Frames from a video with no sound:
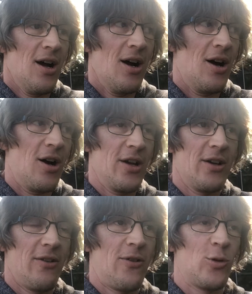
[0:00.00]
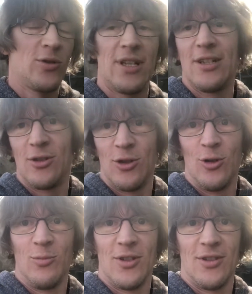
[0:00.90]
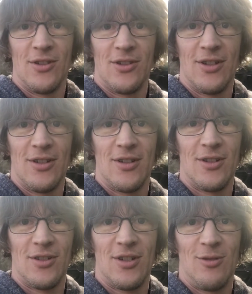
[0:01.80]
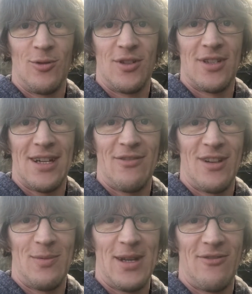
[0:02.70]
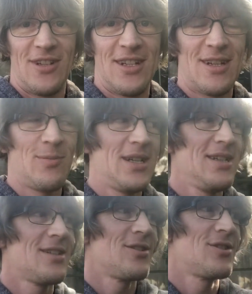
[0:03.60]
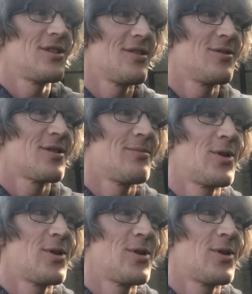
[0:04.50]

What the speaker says: I falsely assumed that she was having a bit of a dig at me because she knows I'm